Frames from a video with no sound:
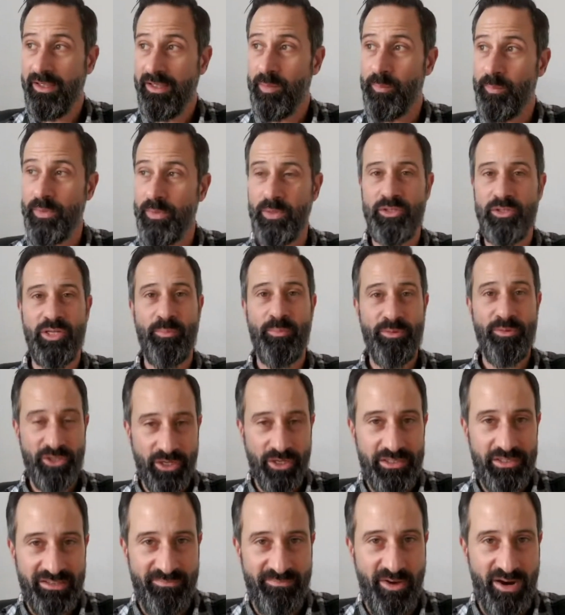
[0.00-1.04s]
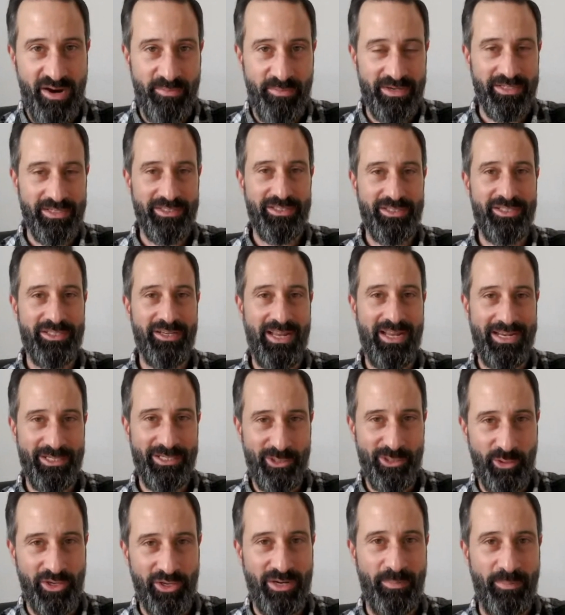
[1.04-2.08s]
but also productive moment to like
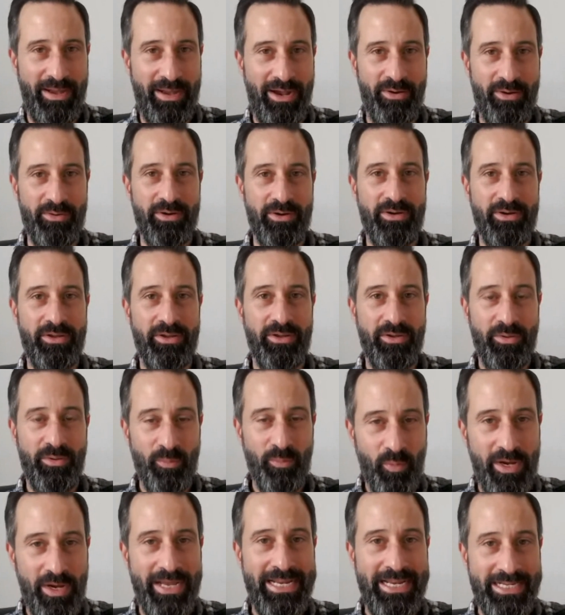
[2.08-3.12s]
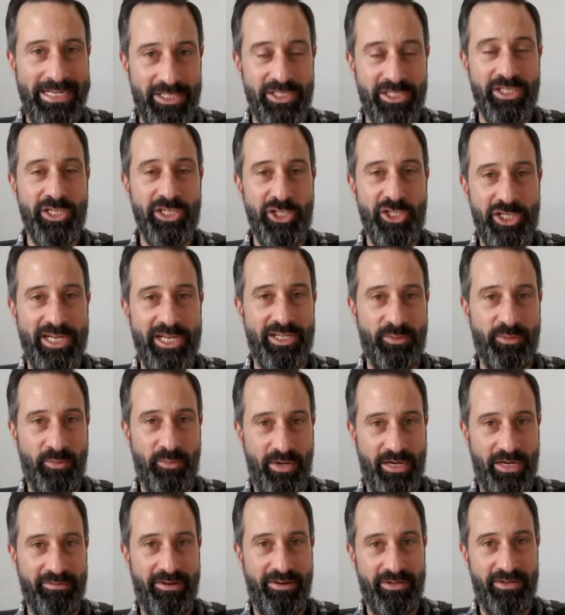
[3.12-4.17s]
talk about what is shit to
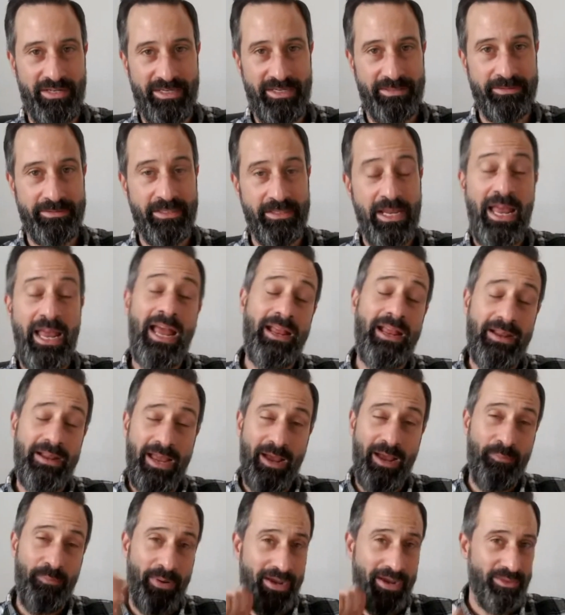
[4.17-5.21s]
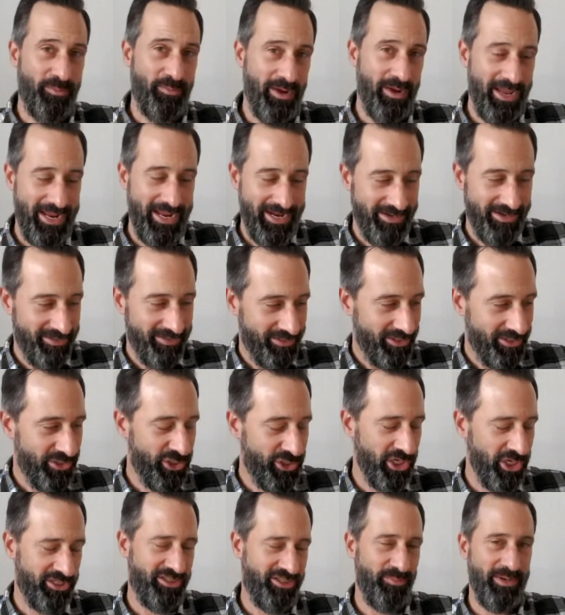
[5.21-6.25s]
work around here. And by the way,
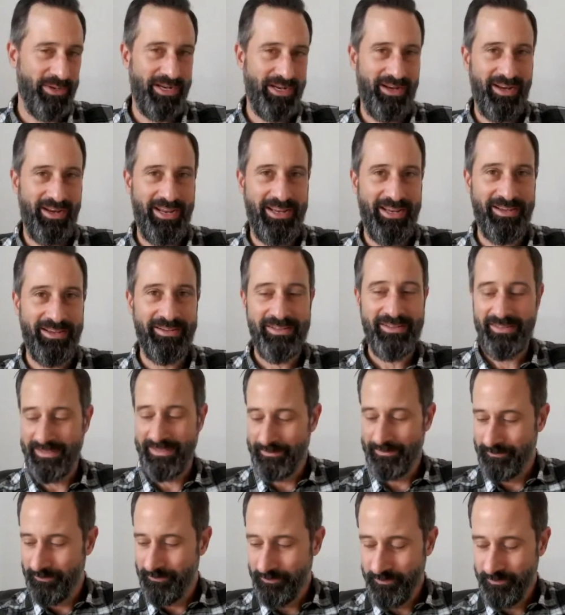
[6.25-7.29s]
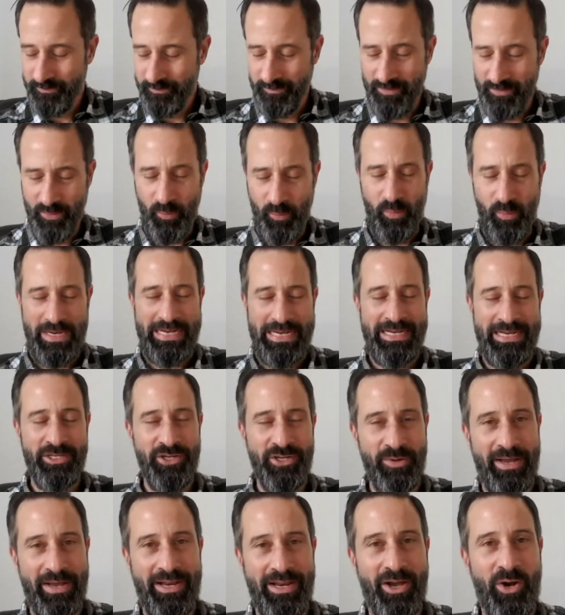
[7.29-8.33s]
just to be clear, we
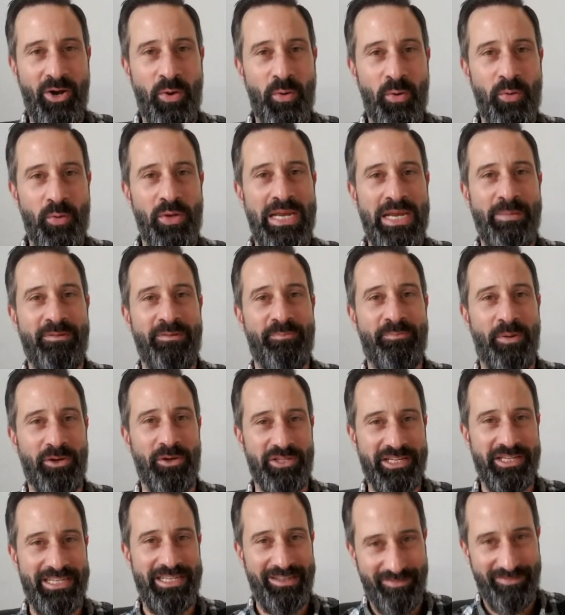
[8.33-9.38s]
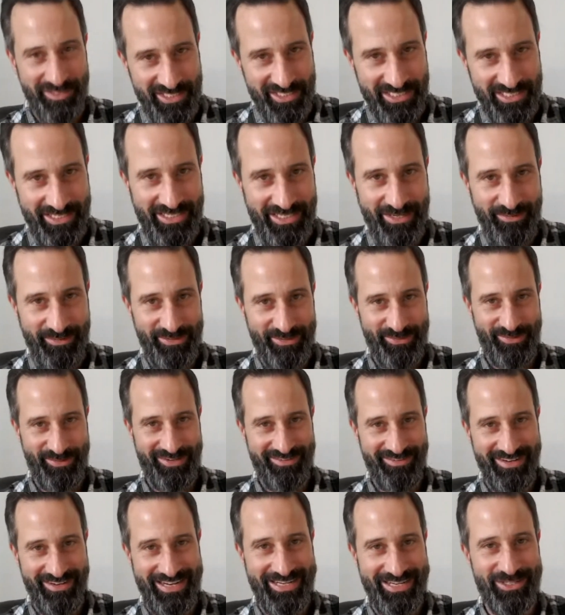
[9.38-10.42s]
do add a whole heap of positivity in there as well,
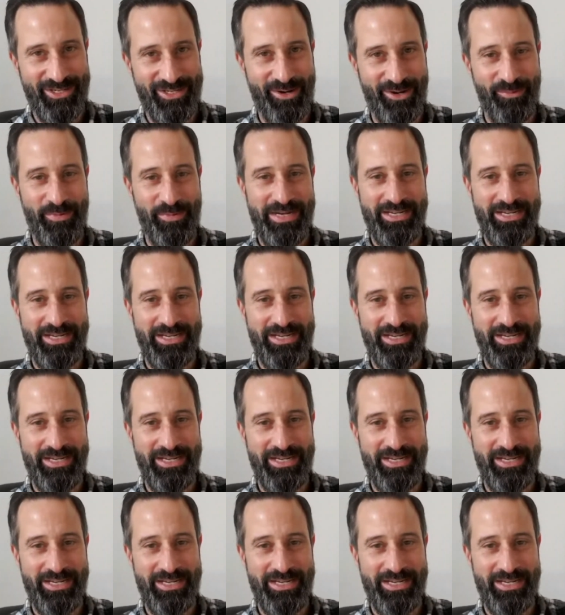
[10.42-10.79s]
right? So we